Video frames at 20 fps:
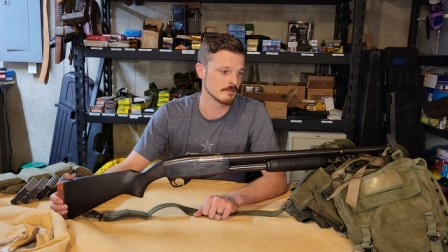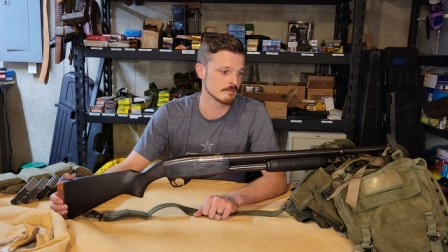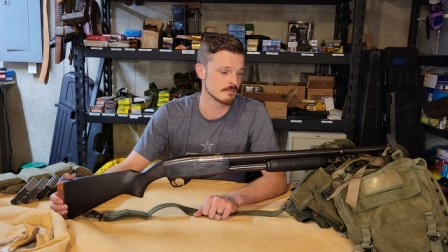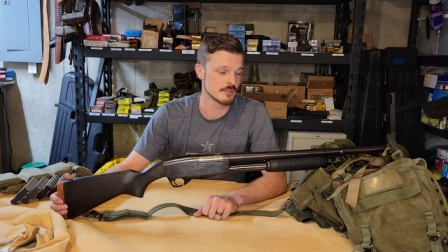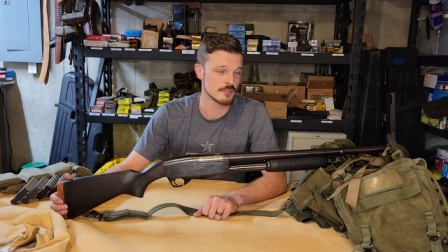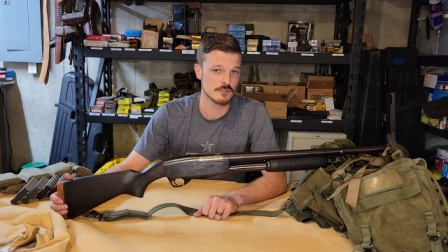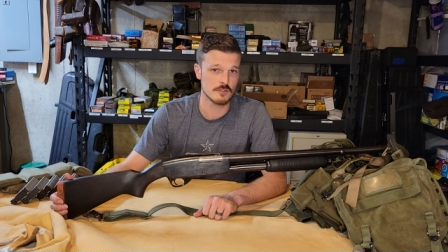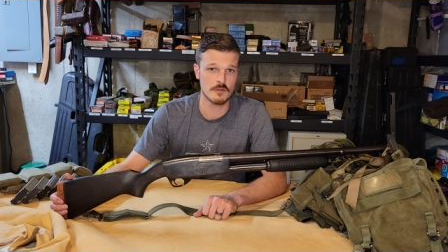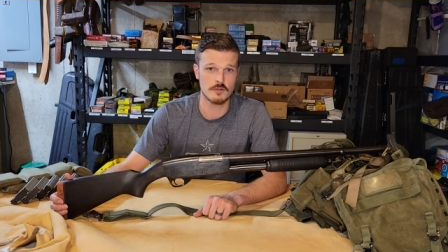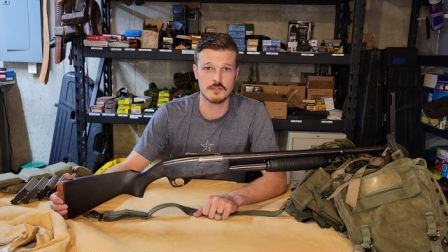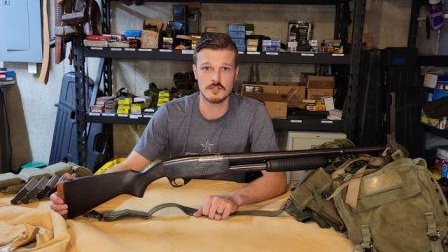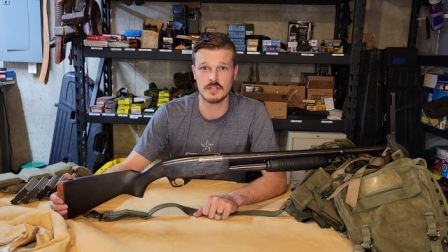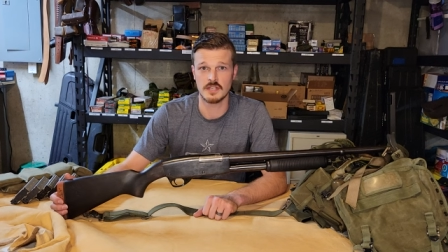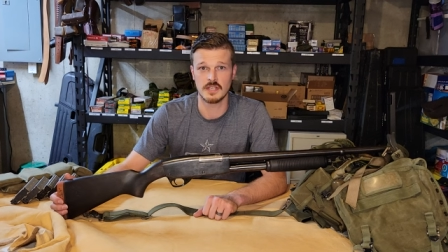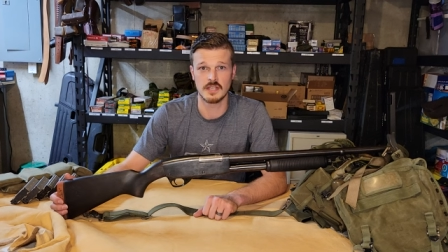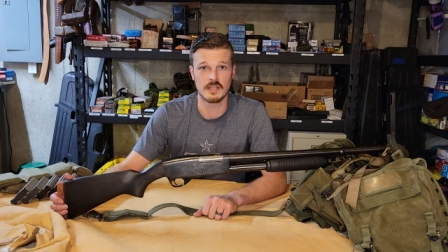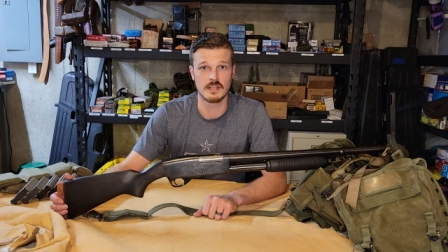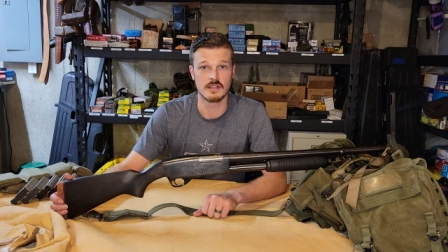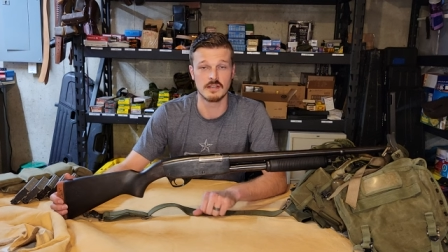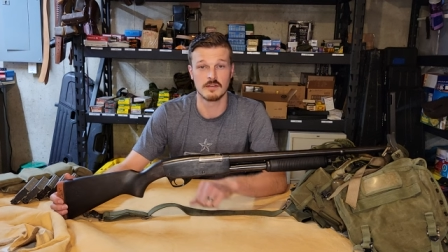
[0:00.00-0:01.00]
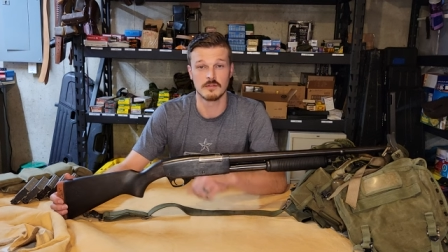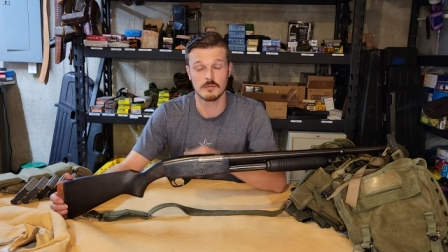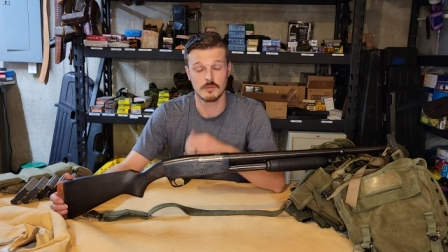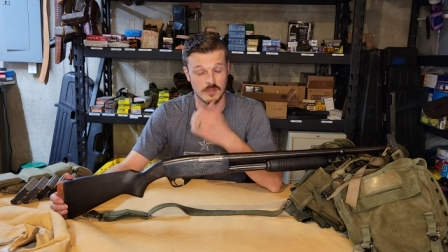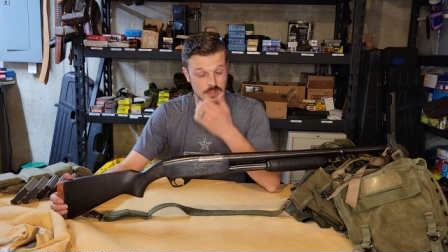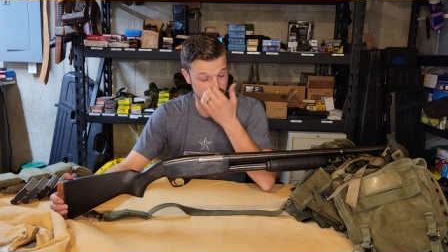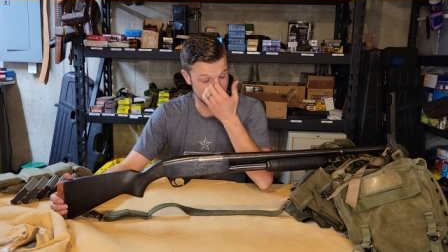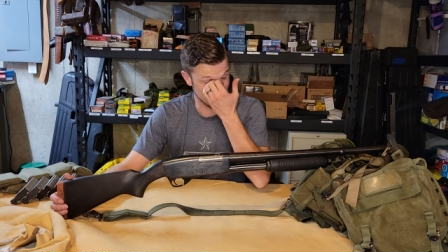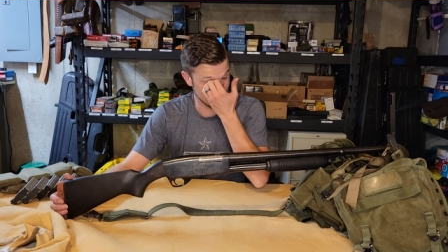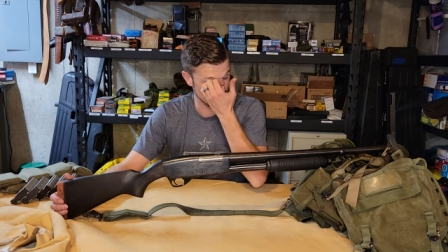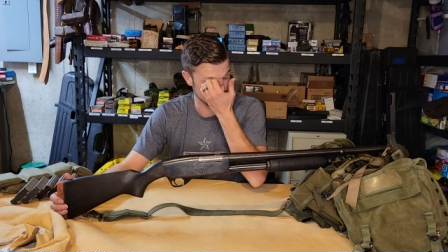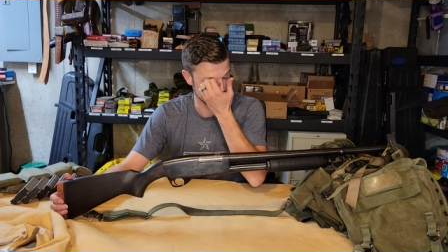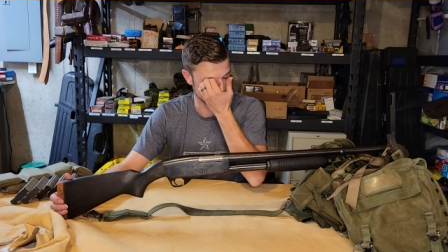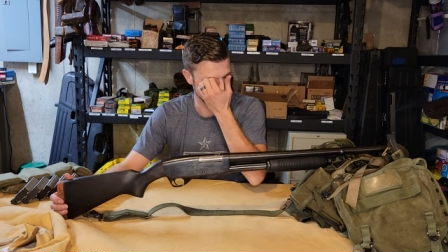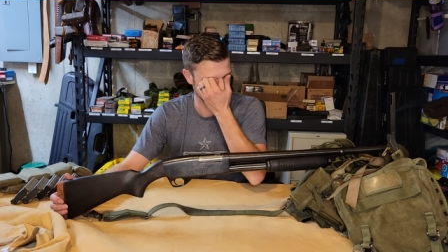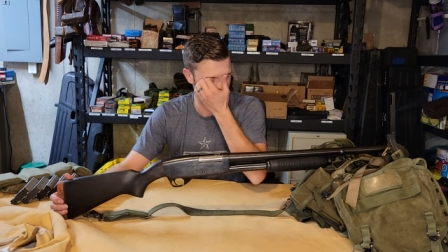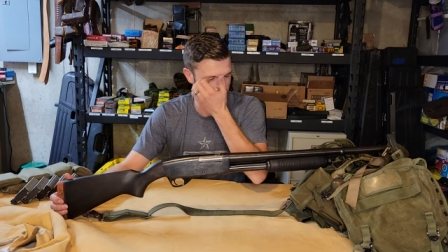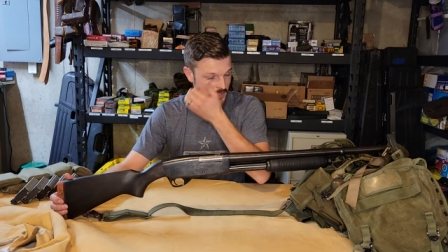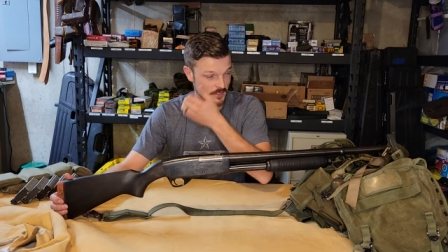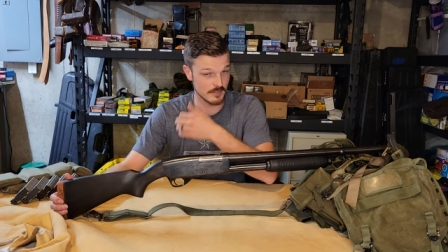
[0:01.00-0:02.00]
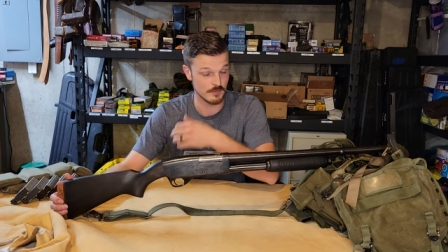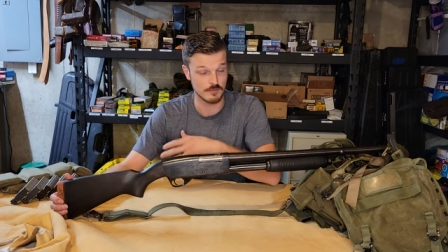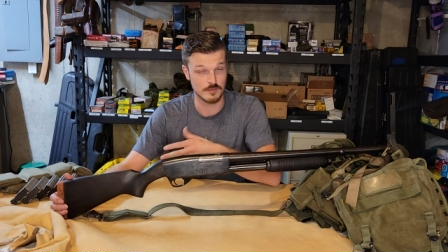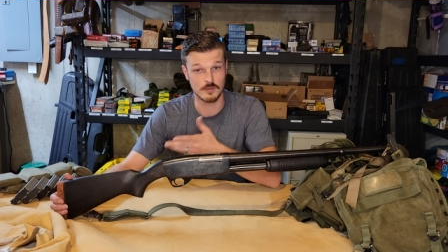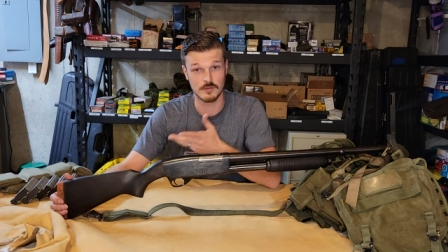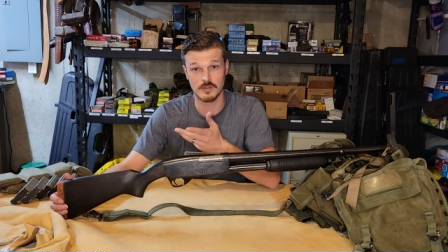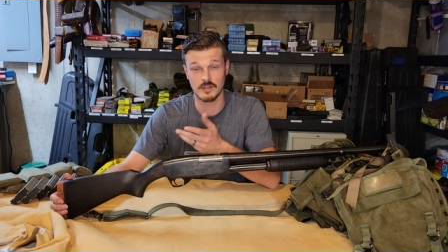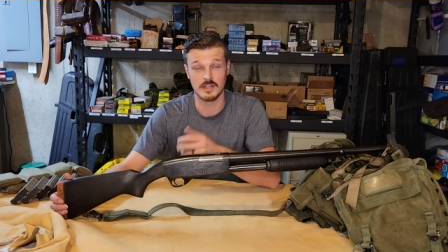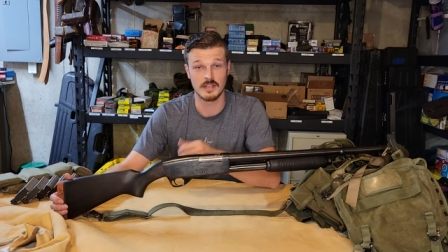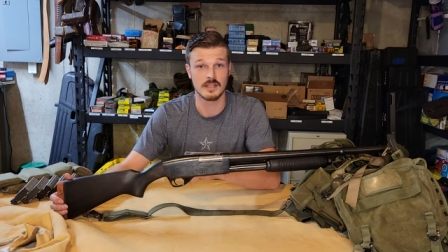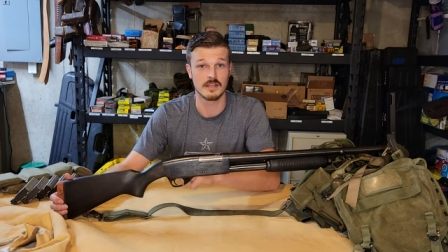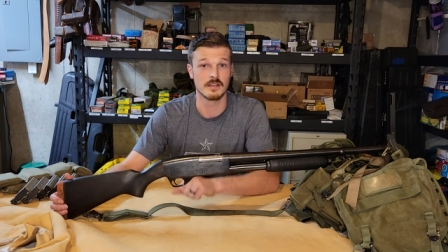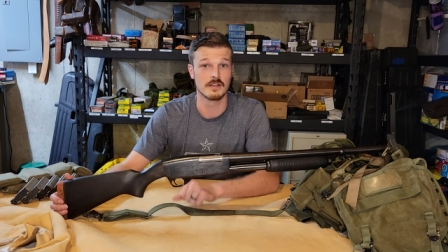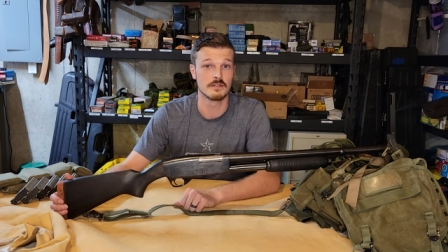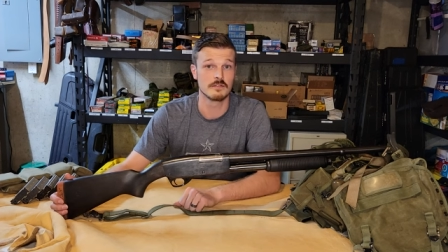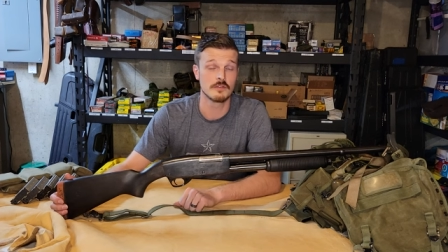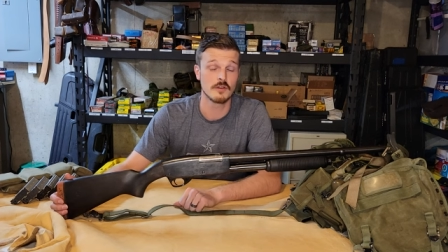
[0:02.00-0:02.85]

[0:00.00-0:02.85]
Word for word: searching with, especially if you're like a